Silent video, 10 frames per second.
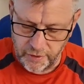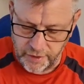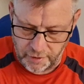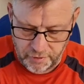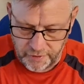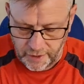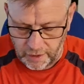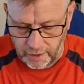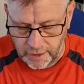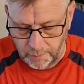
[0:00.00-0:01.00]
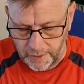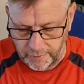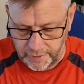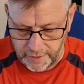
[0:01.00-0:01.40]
The other thing I like about it